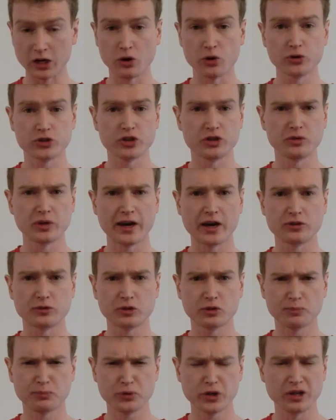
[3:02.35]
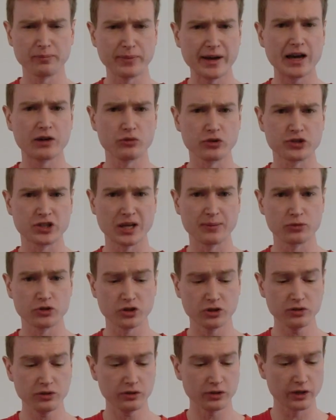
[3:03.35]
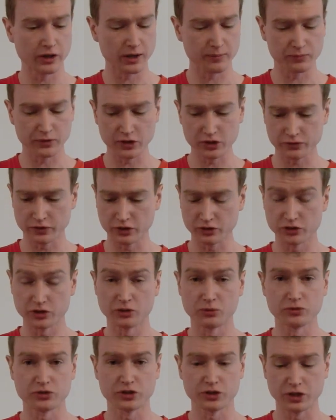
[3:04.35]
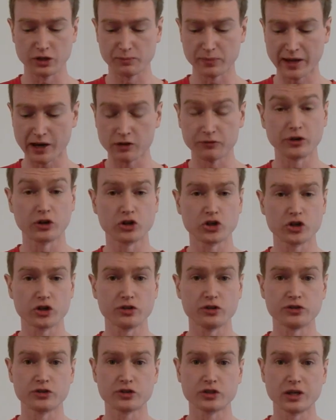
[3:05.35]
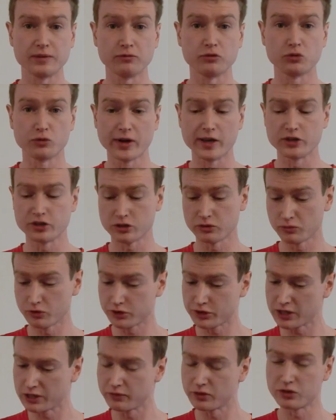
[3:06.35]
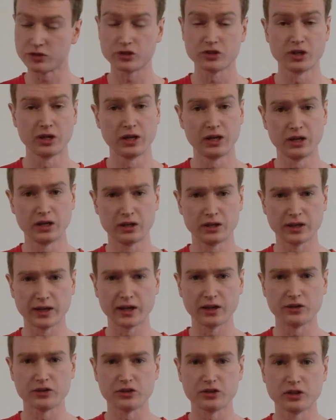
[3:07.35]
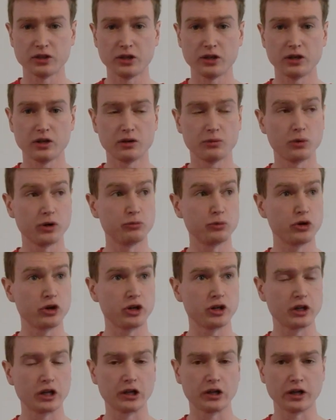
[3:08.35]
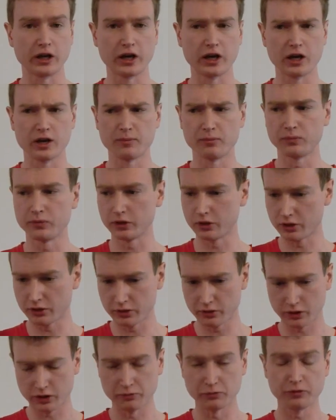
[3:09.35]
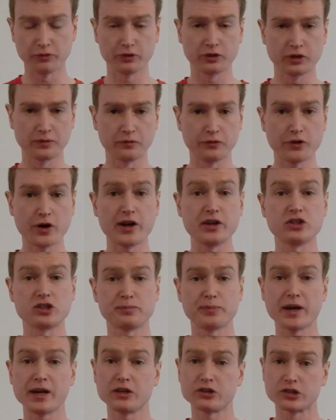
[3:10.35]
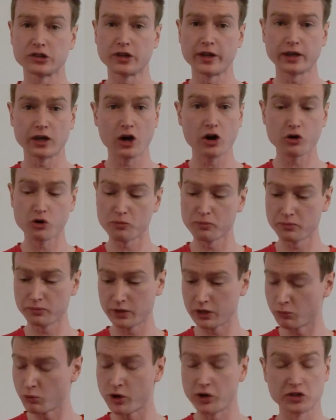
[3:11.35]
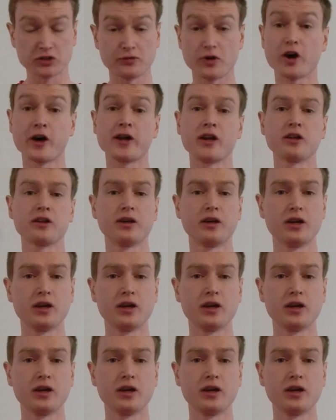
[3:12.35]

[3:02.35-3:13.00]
I also had pretty bad reception. These things use the Power Functions infrared receivers, and when we're in a confined space like home, it works fine.